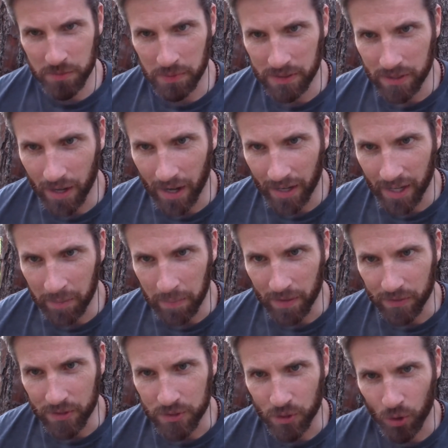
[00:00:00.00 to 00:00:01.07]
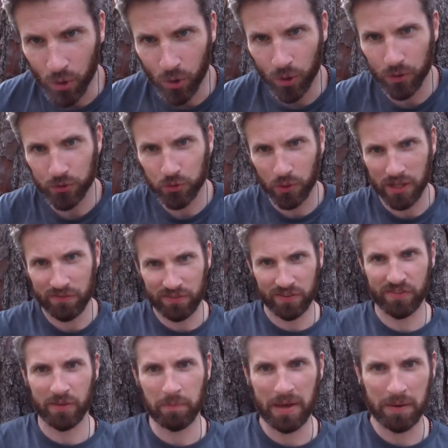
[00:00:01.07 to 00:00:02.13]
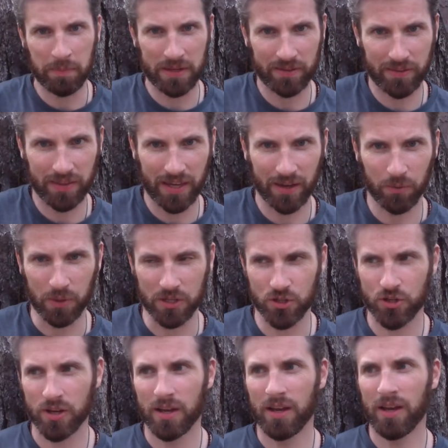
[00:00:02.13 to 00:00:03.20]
been talking about this whole 25th Amendment thing, which